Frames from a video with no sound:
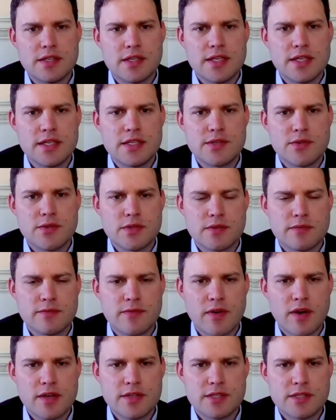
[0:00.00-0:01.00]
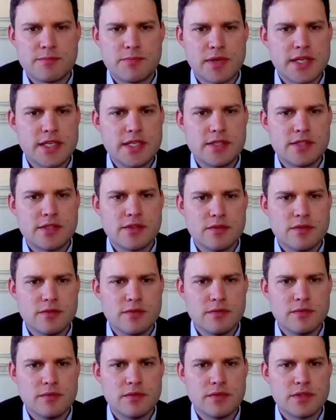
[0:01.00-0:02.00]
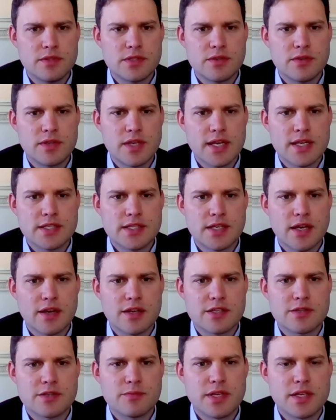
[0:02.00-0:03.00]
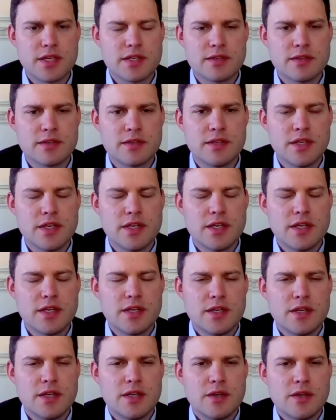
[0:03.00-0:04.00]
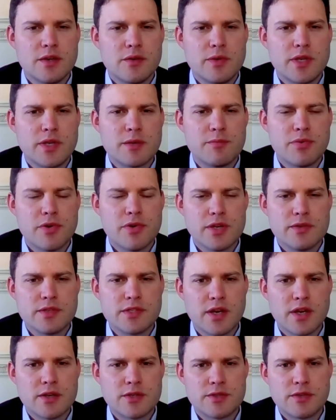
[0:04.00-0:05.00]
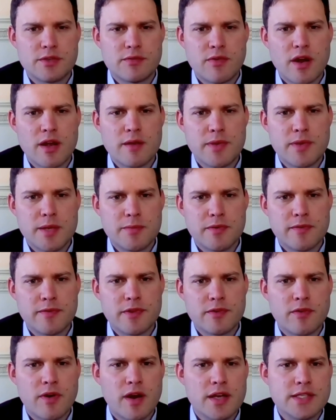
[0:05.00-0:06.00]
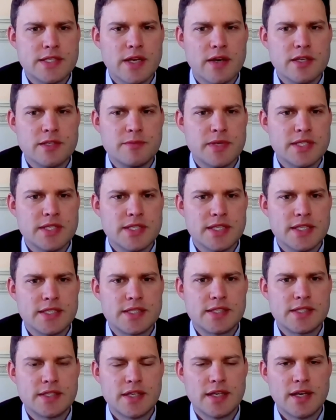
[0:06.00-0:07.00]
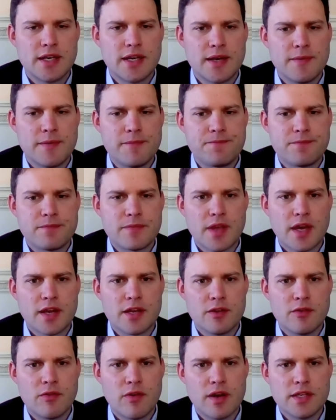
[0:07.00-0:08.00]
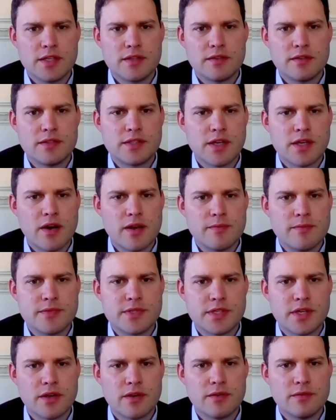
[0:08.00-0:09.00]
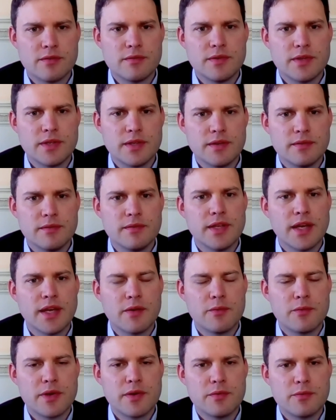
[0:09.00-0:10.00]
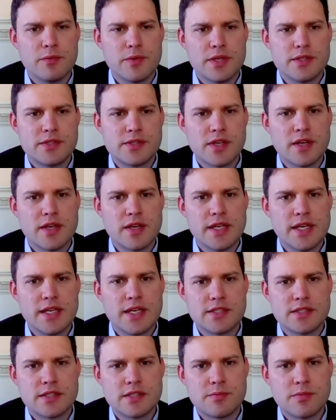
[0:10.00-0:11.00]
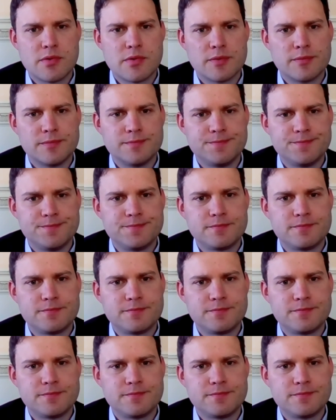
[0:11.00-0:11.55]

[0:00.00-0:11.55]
these sorts of advisors, please do get in touch. We can put you in touch with the right people for the right size business and at the right time. So yeah, we're certainly here to support.